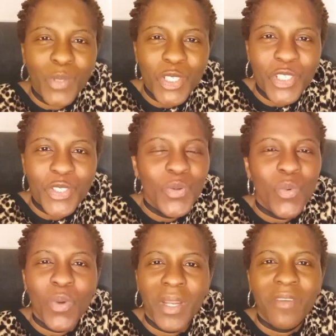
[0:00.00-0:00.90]
pursue
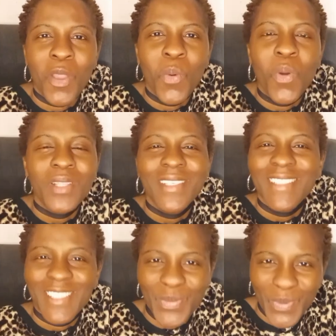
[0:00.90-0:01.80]
whatever you want
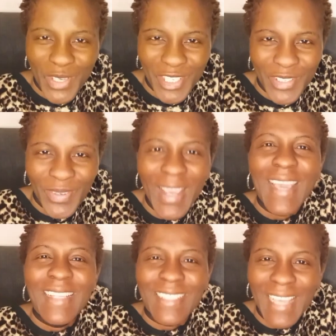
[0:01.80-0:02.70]
to pursue.
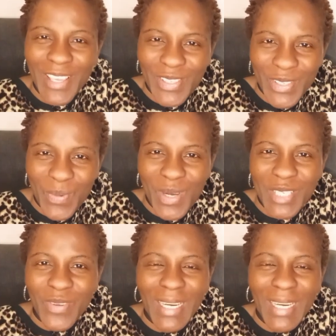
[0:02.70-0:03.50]
Thank you so much for